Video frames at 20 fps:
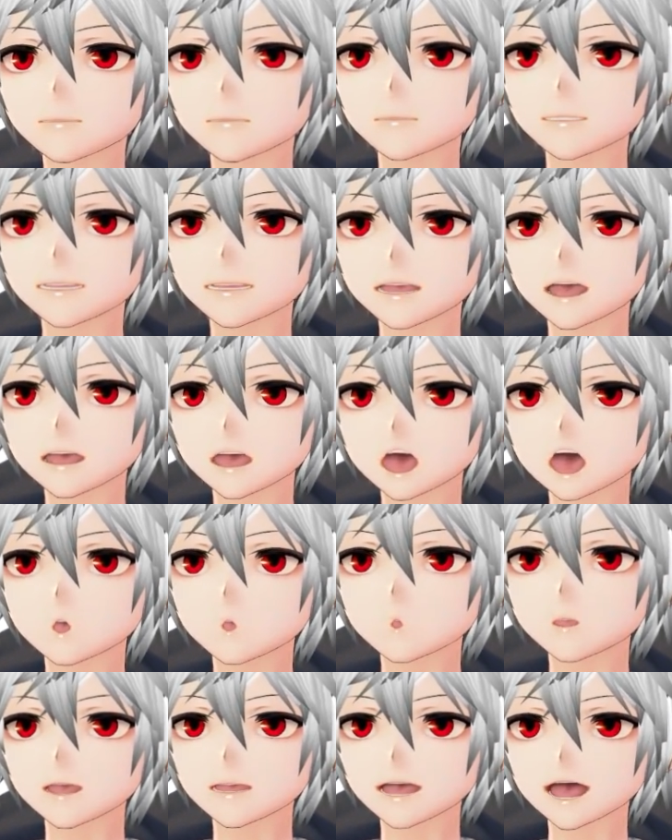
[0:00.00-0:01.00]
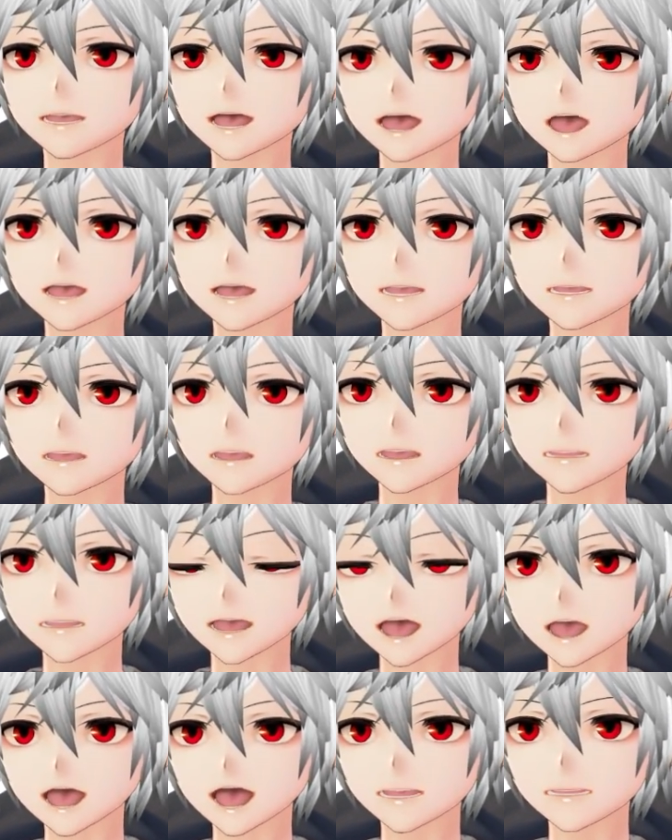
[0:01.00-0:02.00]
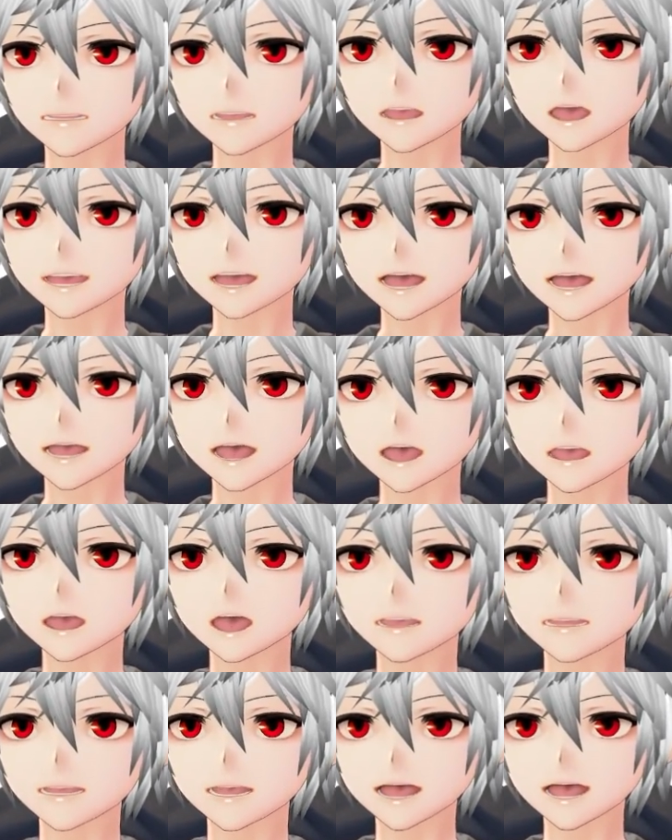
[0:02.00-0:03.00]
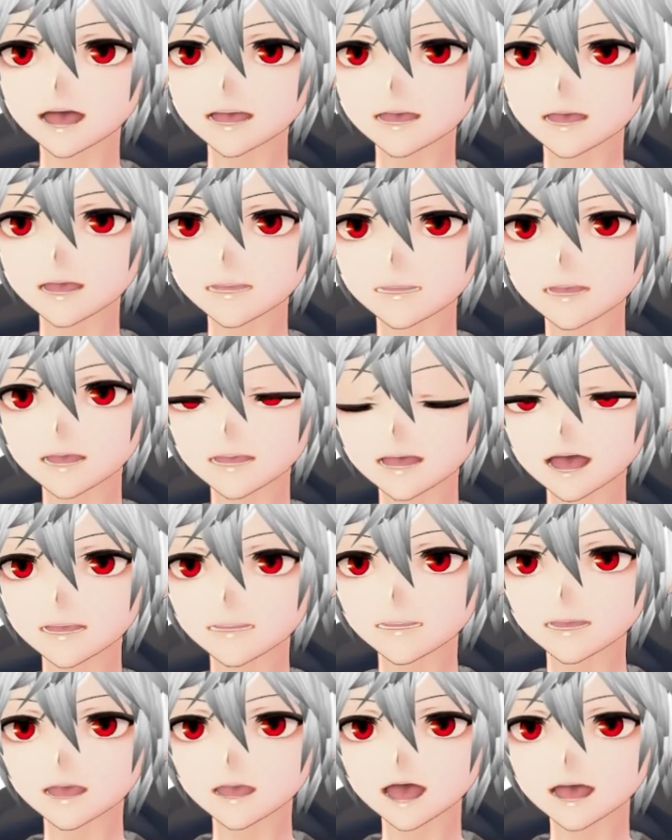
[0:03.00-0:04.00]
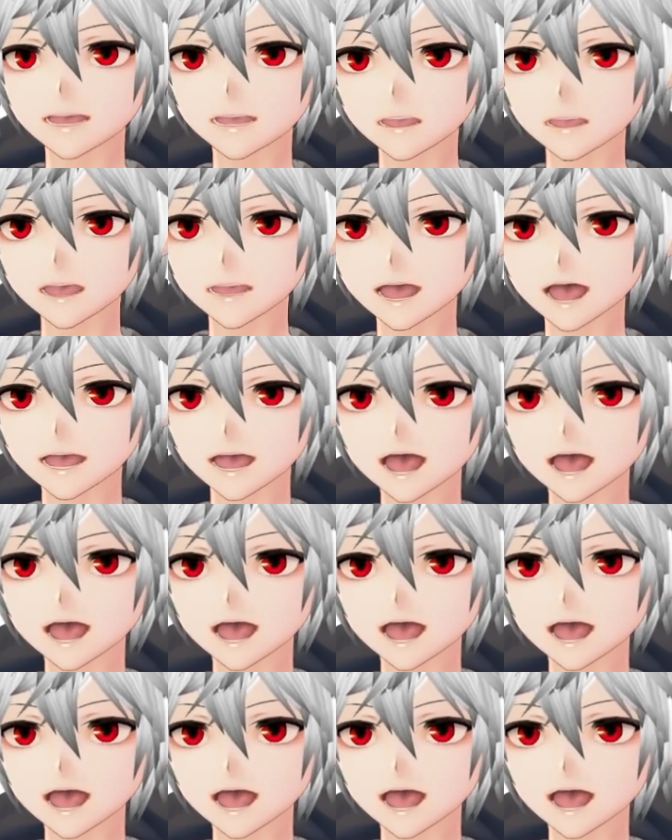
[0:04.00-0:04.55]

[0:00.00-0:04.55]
Improve visibility of charge status. We're making improvements to make it easier to see the charge level.